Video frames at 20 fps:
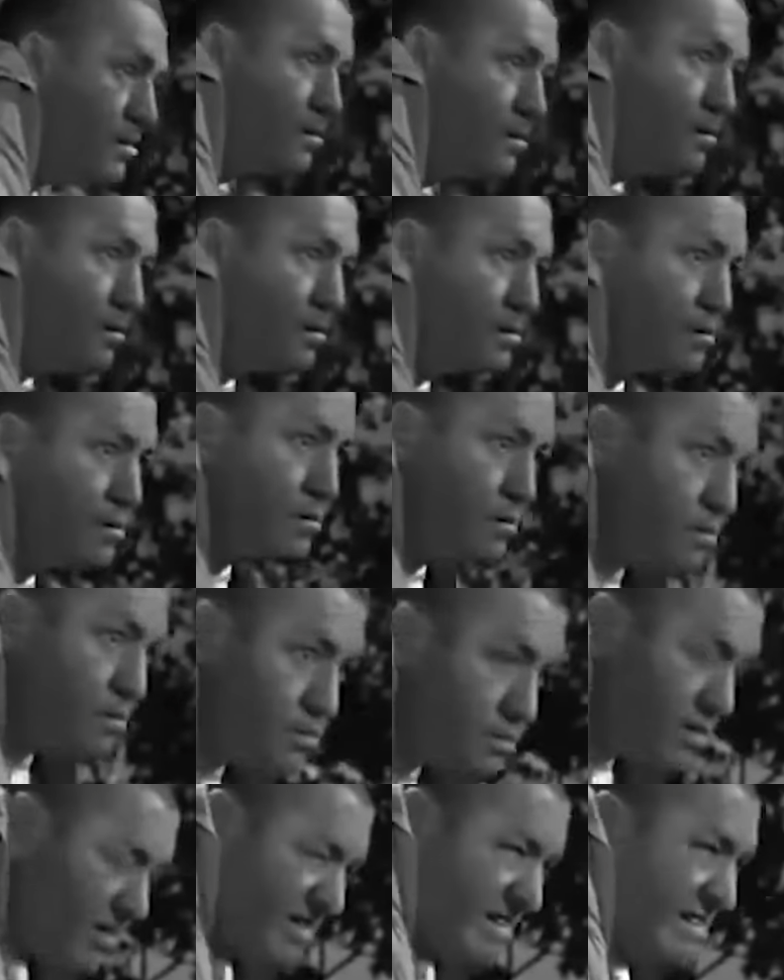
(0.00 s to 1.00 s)
to
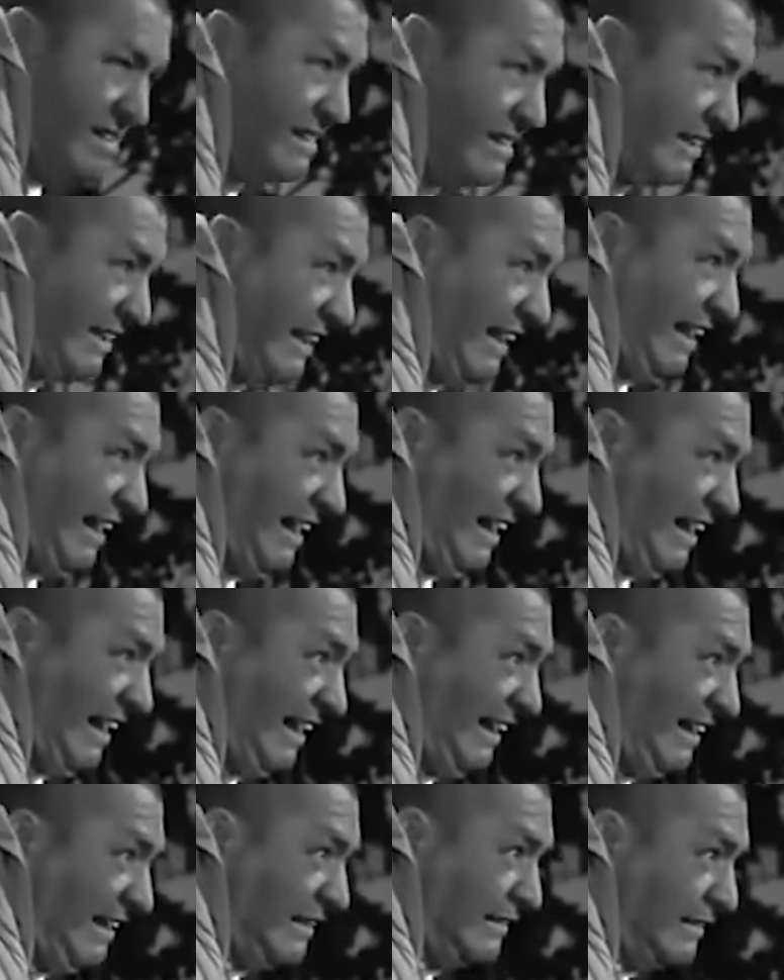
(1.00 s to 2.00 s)
audiences,
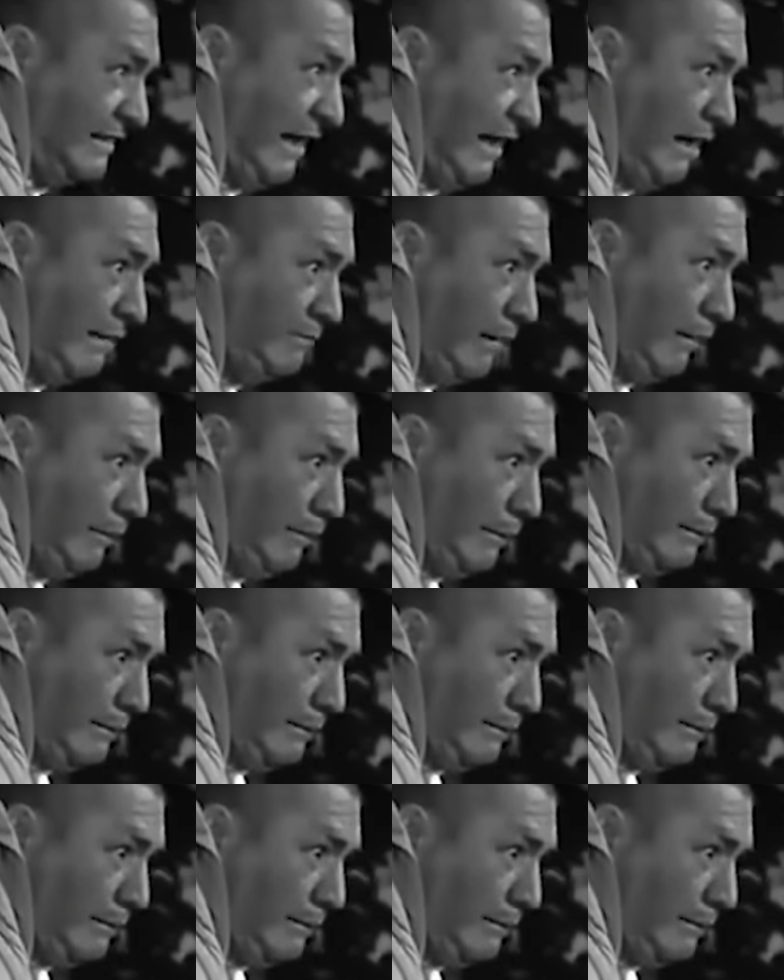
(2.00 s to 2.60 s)
particularly children.